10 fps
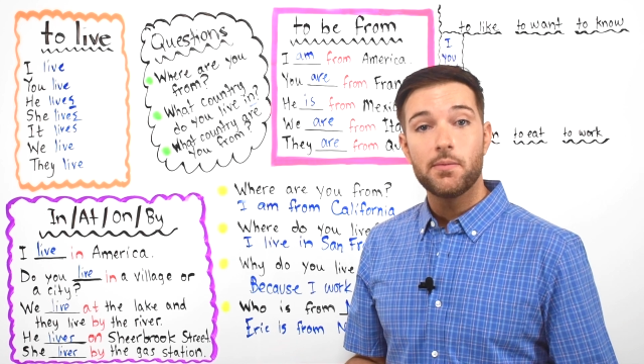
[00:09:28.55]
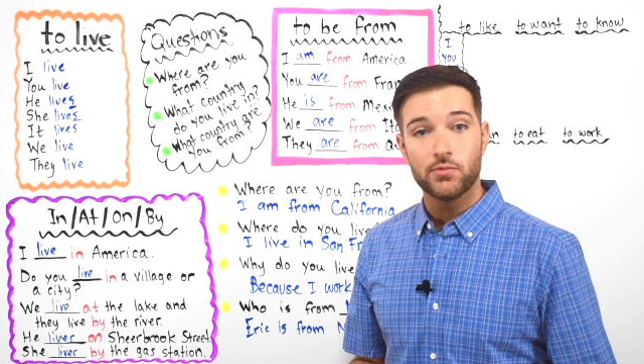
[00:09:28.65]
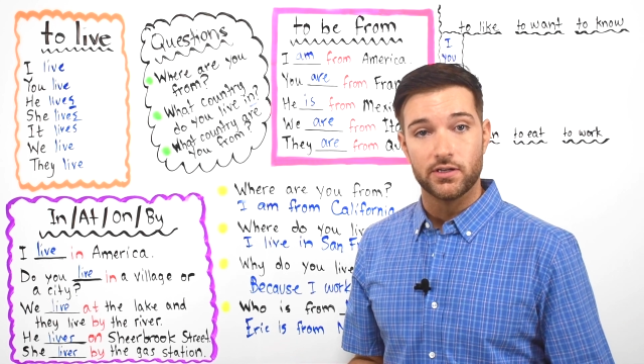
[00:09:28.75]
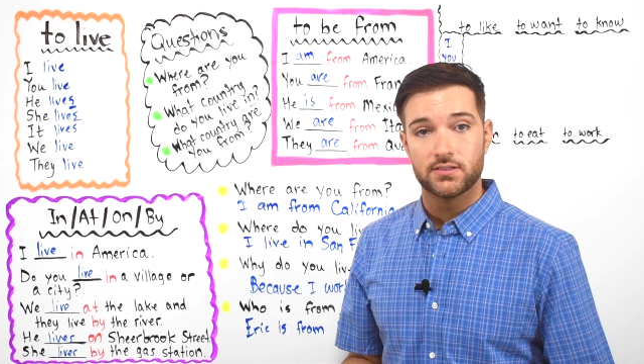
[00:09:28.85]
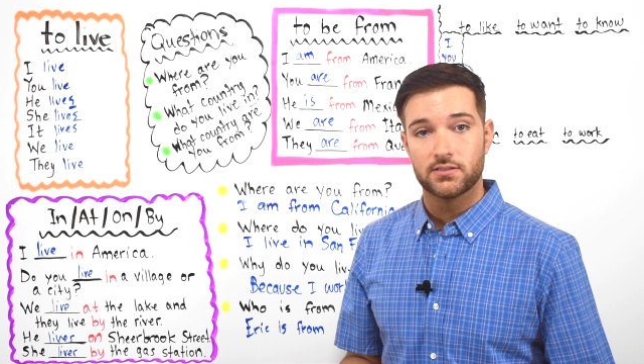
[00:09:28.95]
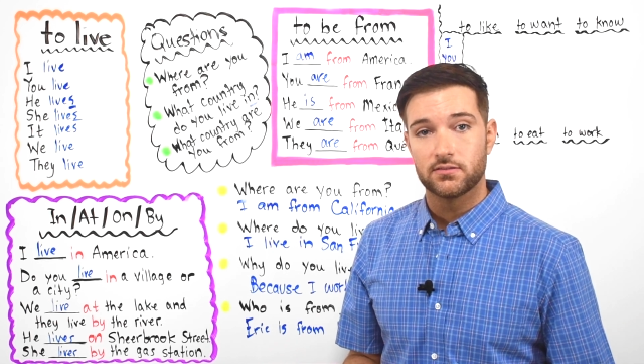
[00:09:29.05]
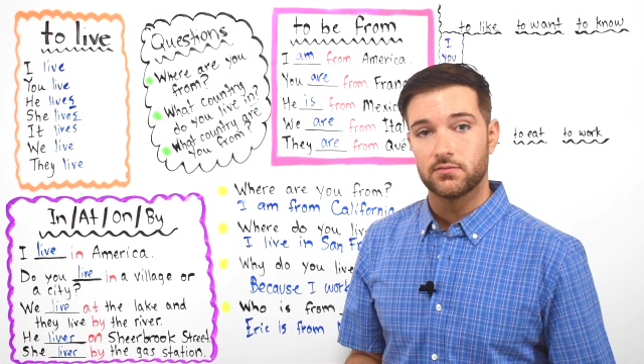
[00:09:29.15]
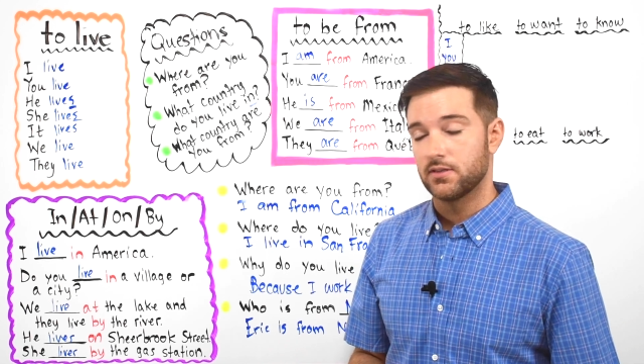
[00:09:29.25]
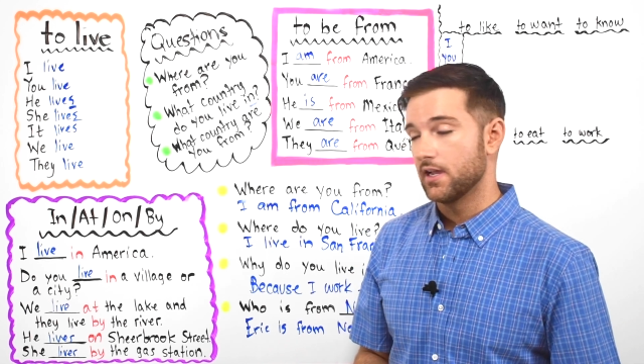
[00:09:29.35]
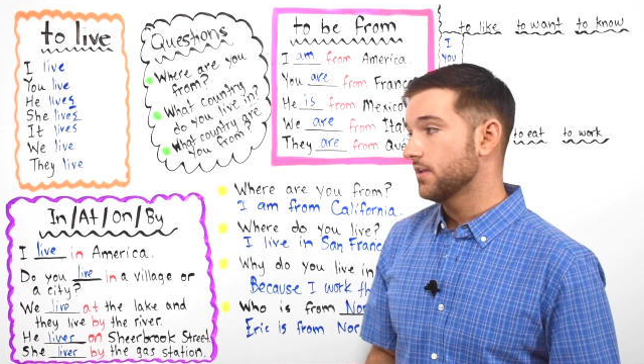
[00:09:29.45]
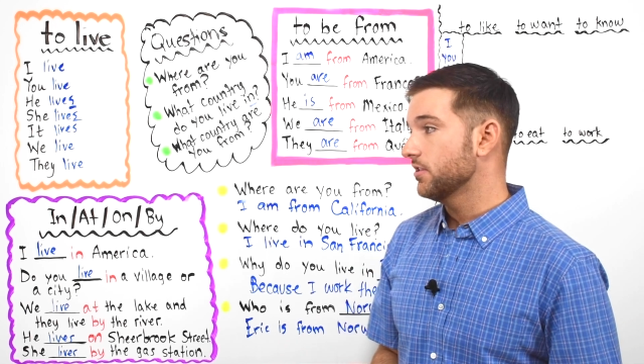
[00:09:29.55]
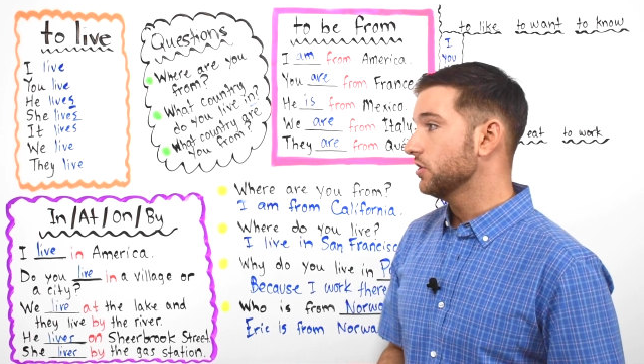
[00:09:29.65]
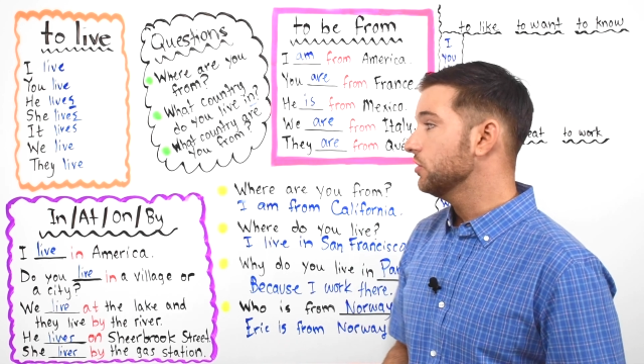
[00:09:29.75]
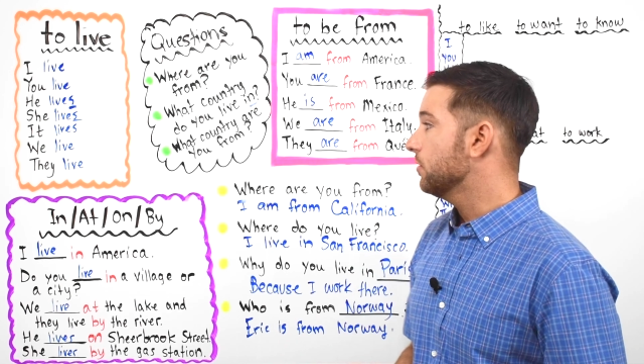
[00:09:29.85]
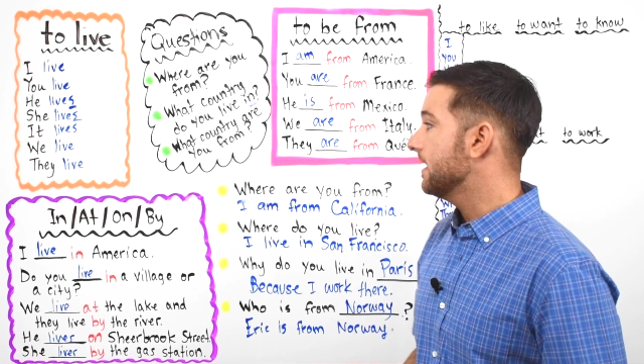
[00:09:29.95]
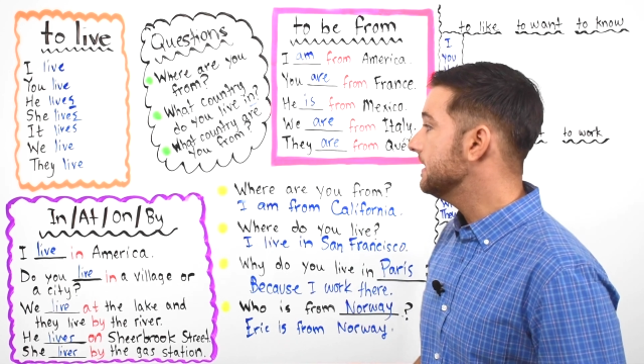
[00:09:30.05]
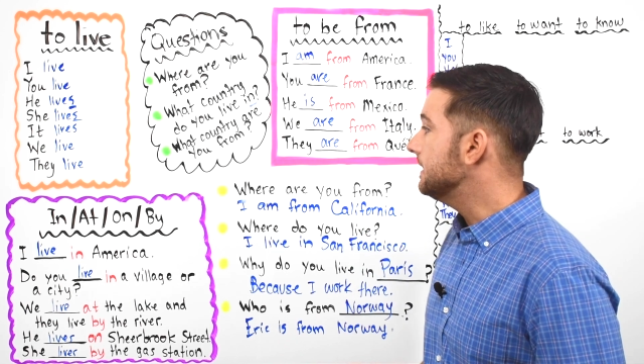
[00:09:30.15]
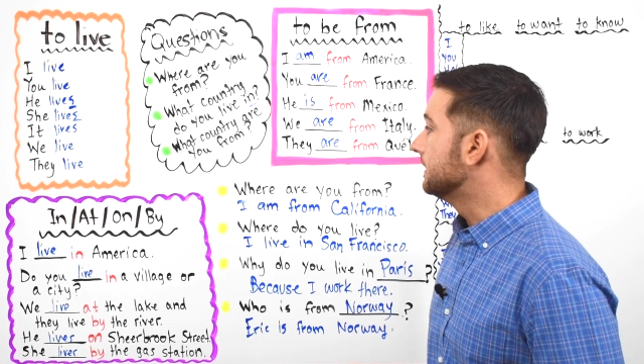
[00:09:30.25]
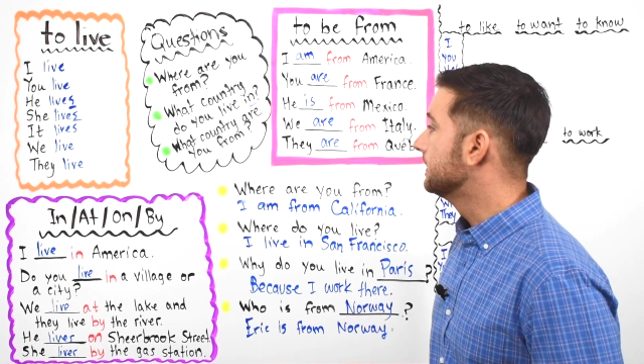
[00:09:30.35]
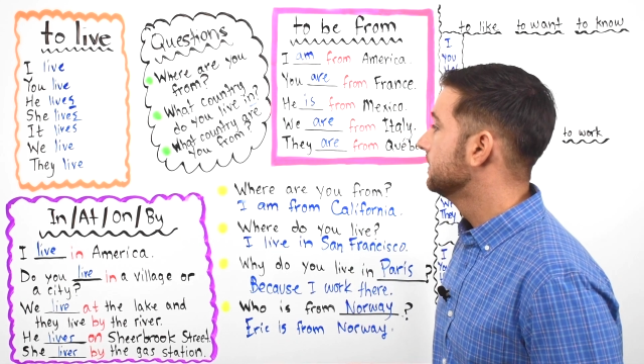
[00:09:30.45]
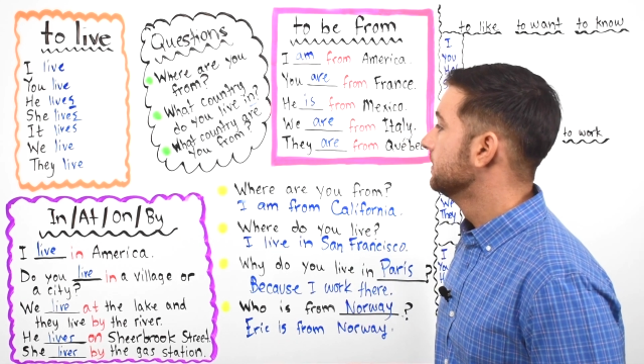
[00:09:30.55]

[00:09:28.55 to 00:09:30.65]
Emirates, okay, the UAE.